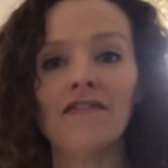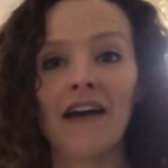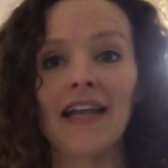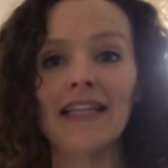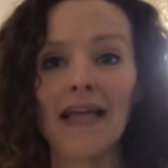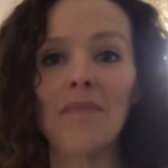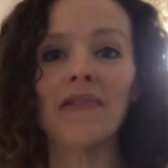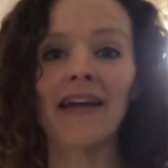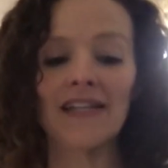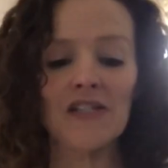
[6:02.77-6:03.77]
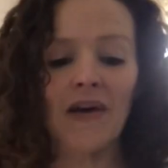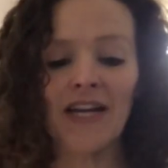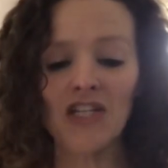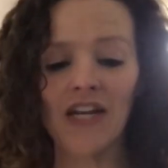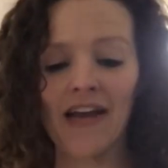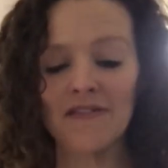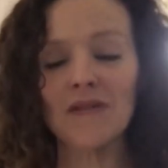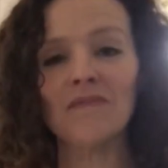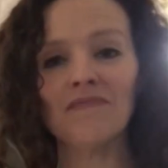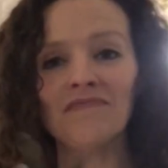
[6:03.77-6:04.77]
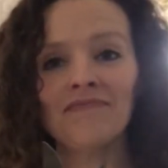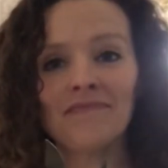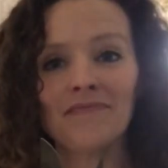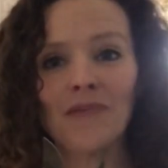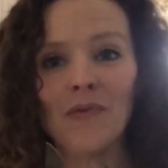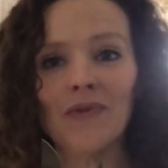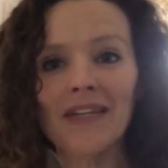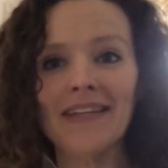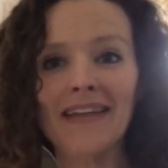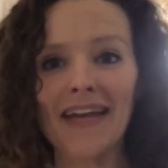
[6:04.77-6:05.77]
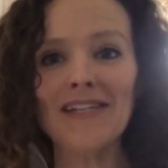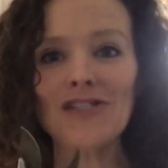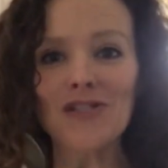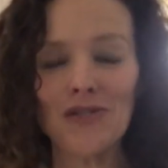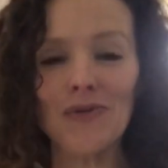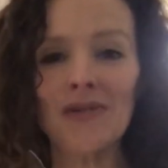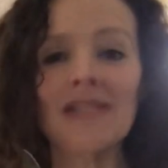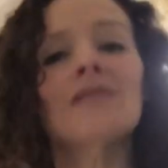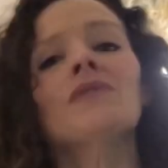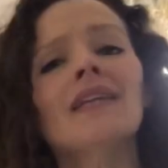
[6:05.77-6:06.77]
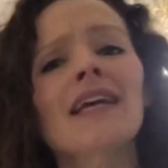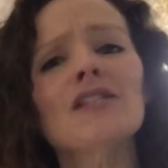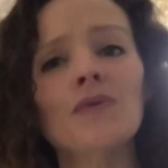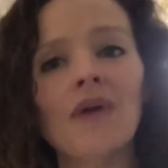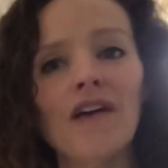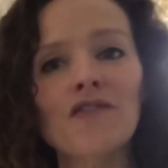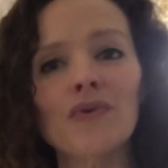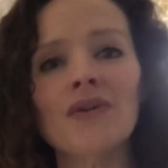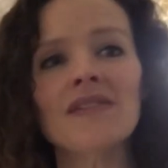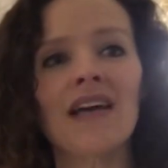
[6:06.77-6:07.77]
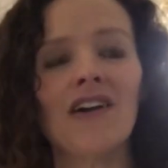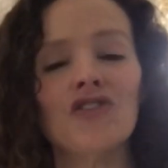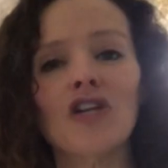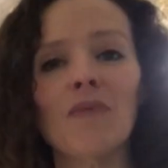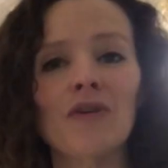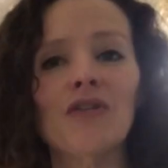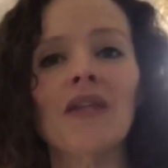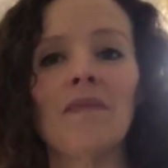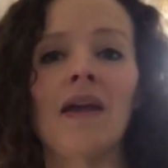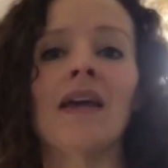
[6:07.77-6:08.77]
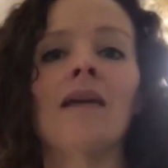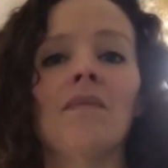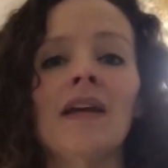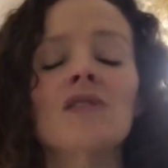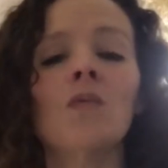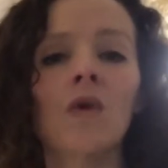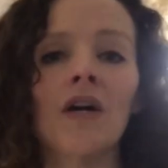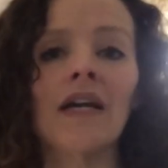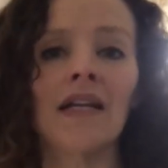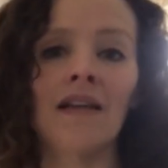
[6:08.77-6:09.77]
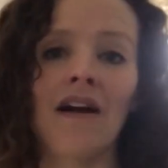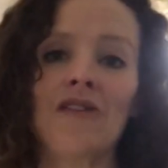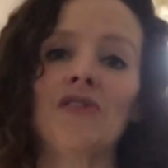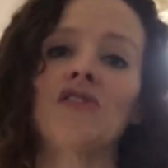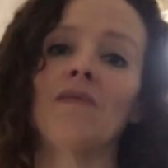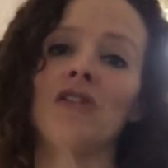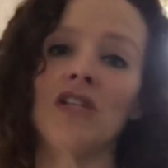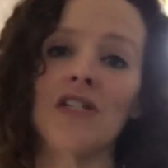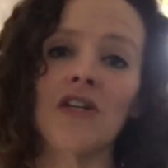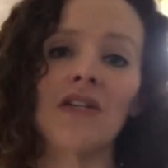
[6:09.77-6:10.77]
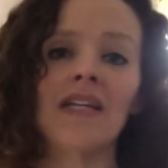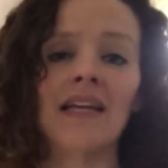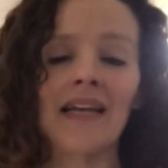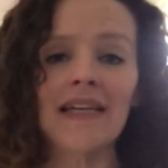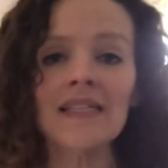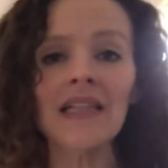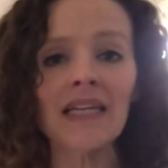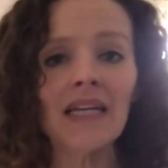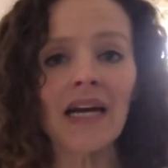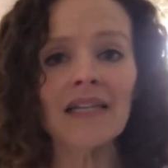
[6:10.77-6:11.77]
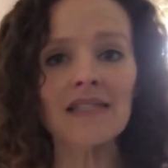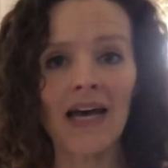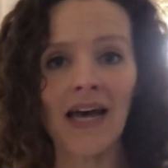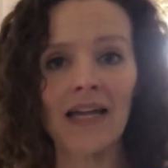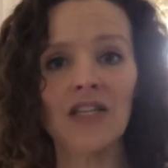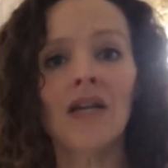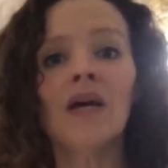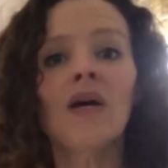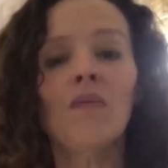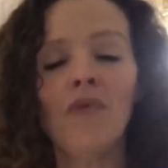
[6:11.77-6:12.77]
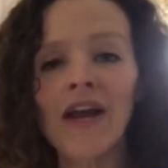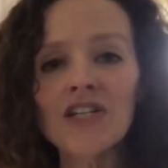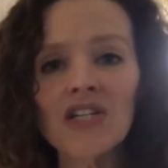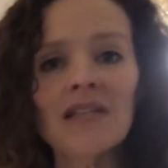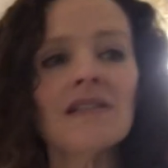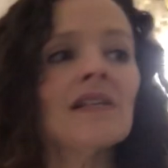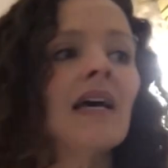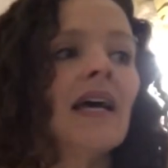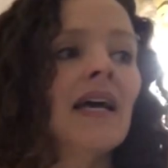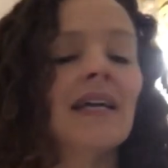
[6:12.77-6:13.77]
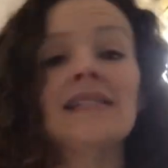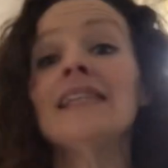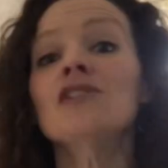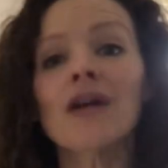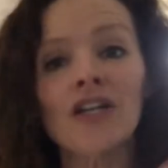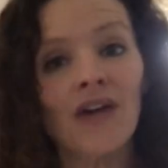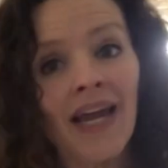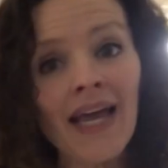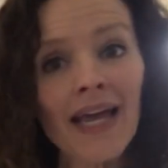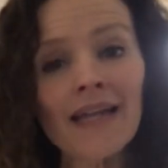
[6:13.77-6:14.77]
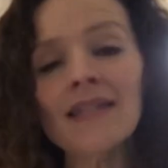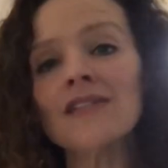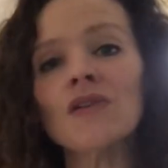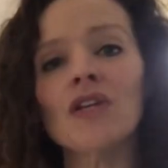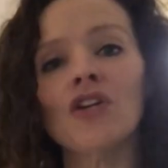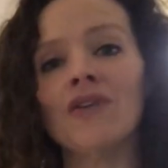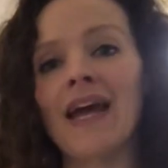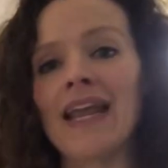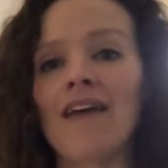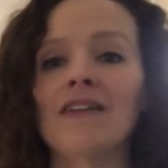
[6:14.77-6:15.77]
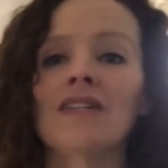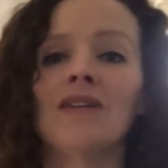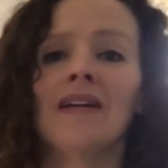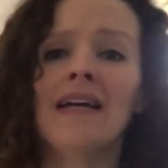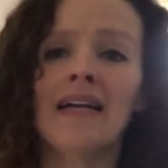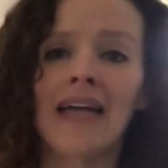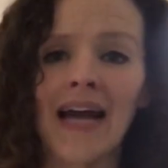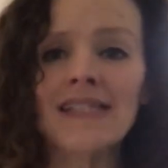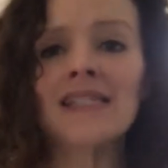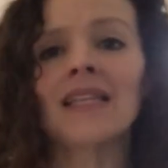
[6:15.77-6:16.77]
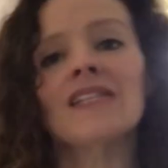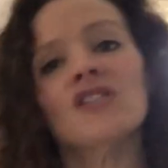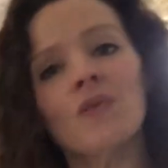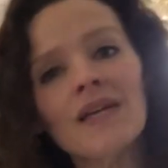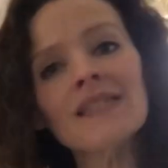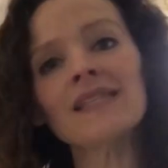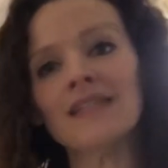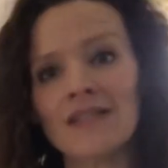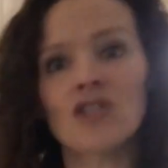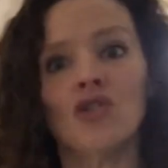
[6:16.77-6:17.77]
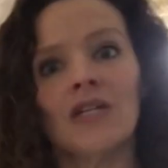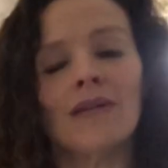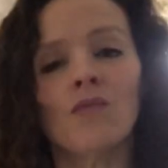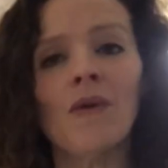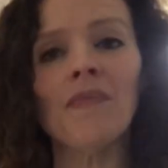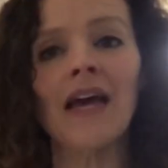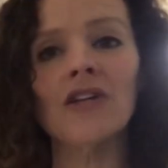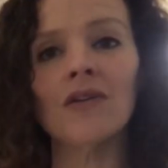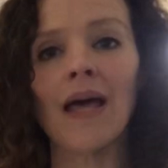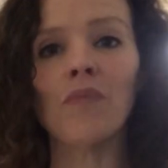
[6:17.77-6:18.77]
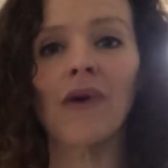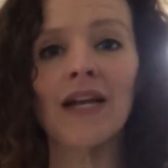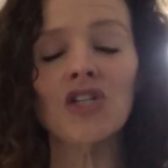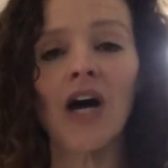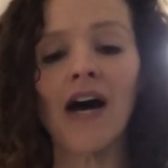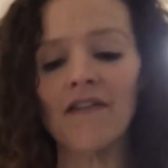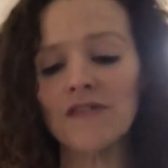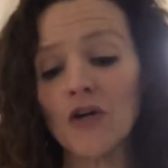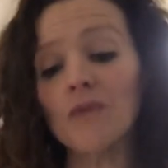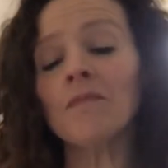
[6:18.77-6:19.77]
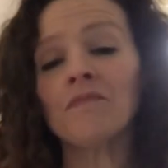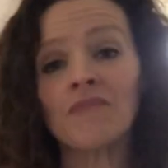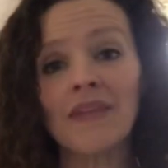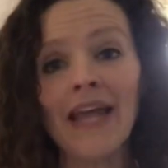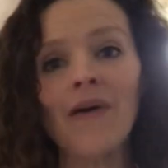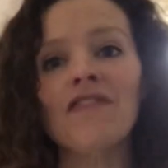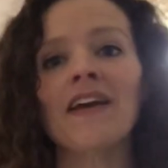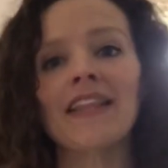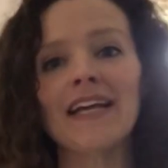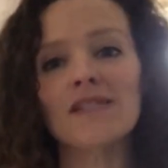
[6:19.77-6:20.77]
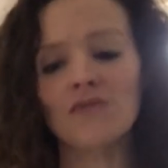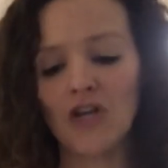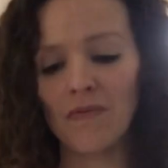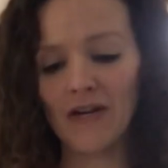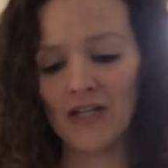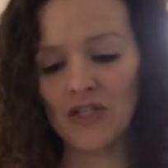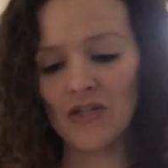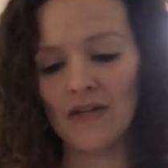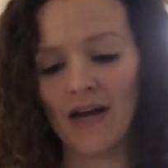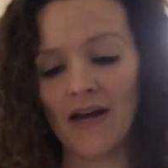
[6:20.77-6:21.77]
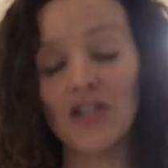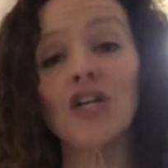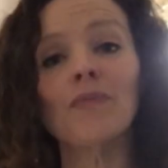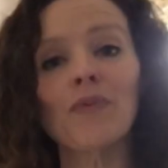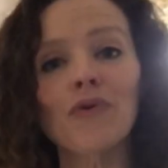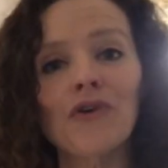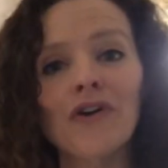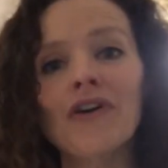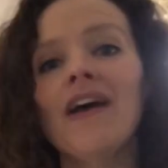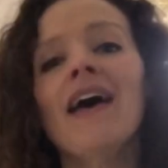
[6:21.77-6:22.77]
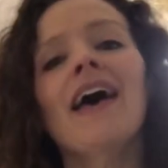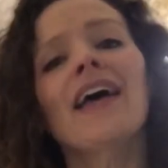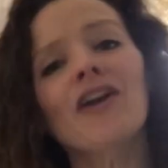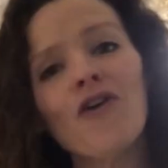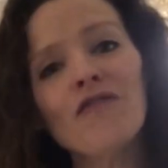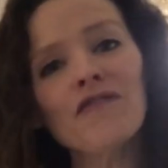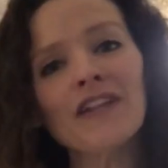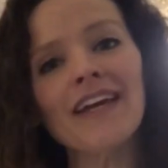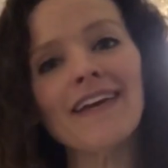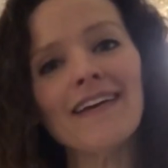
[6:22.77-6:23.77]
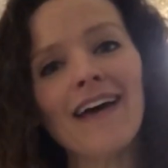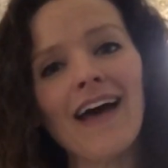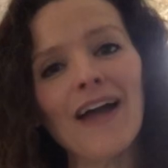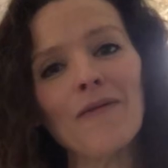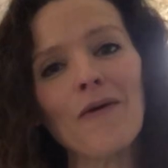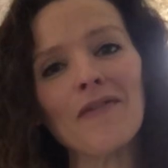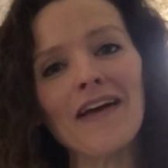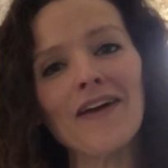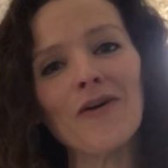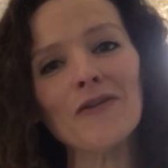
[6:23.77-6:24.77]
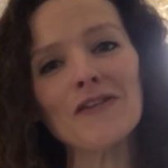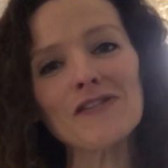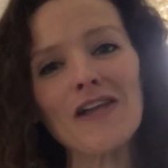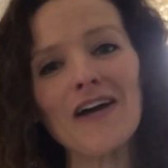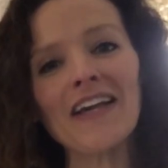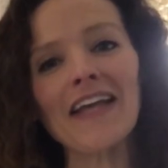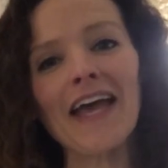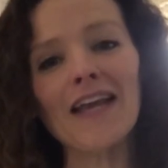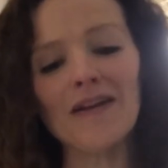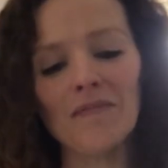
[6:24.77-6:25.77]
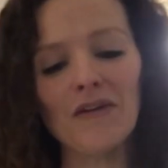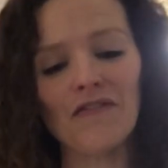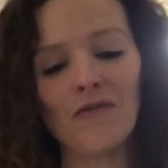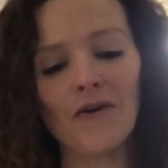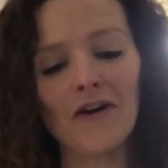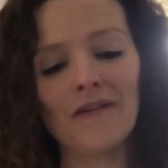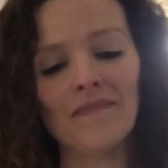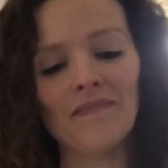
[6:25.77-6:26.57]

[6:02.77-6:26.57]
filing that blade. So I should have some really nice tools. It's really nice when you have tools that are sharpened too. It makes work in the garden so much easier to get nice clean cuts on branches. It's easier on your hand so that you're not having to constantly squeeze to rip that branch off. So now I finally got some sharper pruner, and hopefully I won't let go this long again before